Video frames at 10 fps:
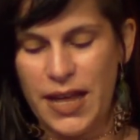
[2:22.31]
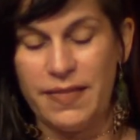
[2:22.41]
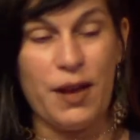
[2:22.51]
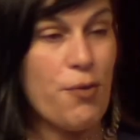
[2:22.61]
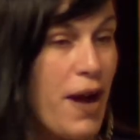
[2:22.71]

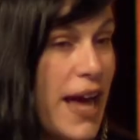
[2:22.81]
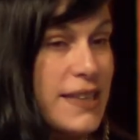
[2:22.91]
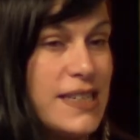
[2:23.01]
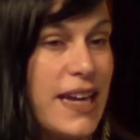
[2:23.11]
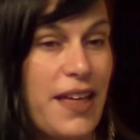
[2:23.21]
They ran
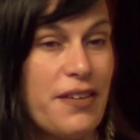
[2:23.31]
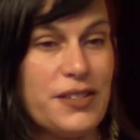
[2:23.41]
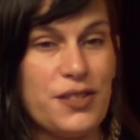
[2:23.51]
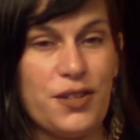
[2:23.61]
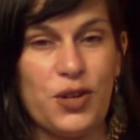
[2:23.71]
together
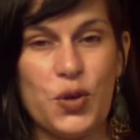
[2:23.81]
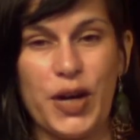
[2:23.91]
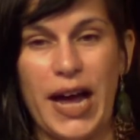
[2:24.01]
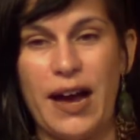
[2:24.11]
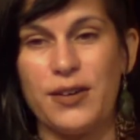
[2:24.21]
to the
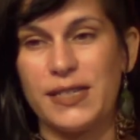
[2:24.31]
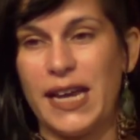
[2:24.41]
courthouse